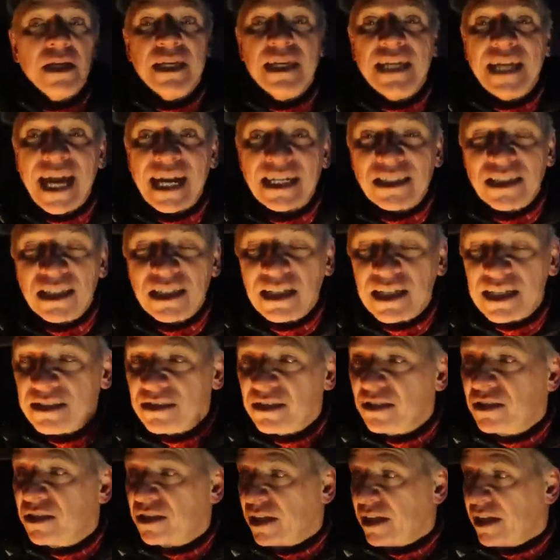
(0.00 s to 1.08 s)
He actually
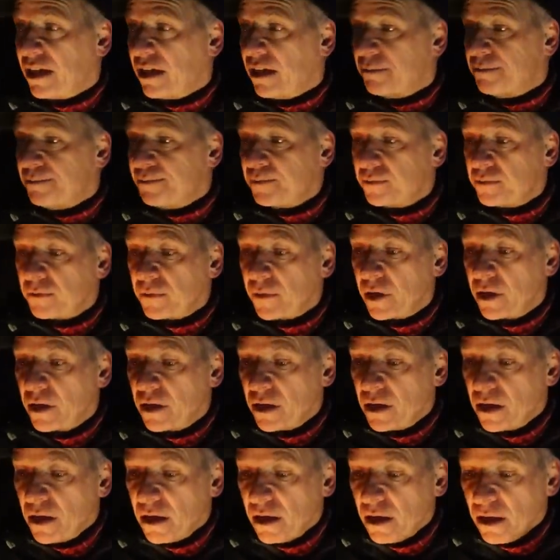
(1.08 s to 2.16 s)
listened to him,
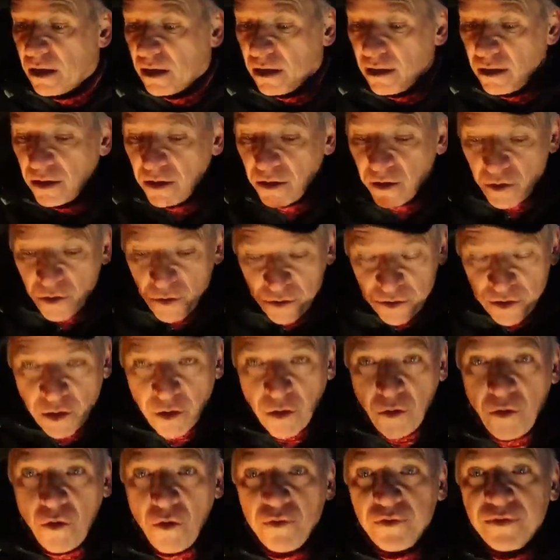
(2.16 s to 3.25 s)
heard the
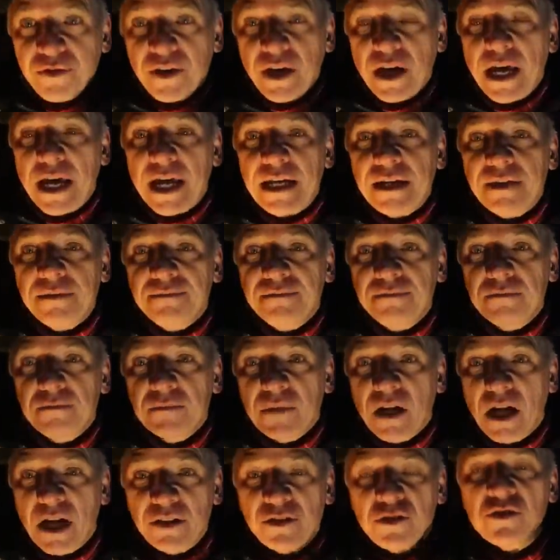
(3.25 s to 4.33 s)
whole thing,
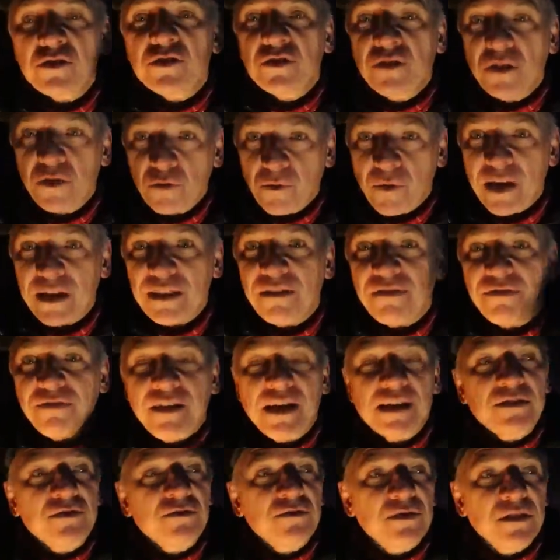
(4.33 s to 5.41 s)
understood why the
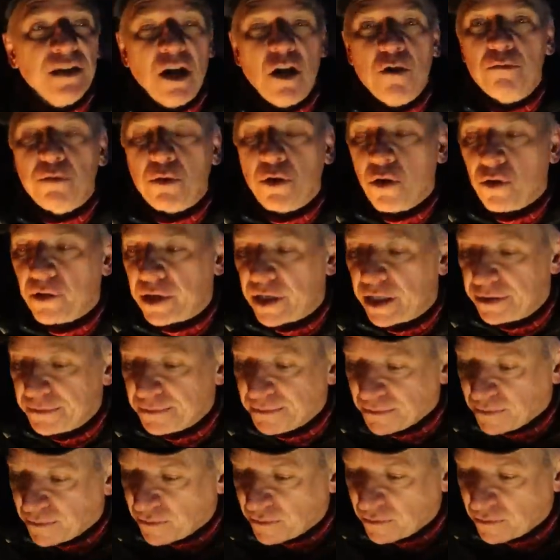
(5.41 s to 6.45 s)
fence was now broken,